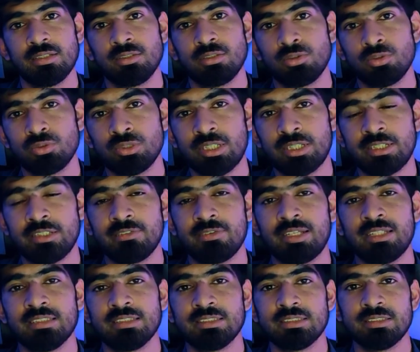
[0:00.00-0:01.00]
to that
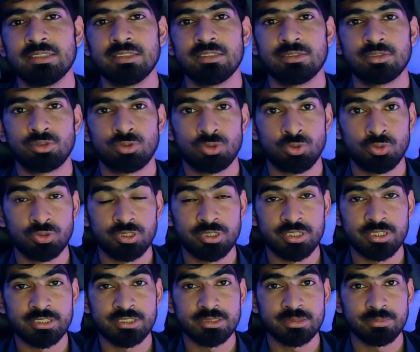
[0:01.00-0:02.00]
device using
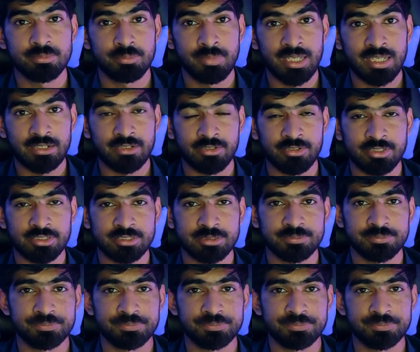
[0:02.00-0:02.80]
its MAC address.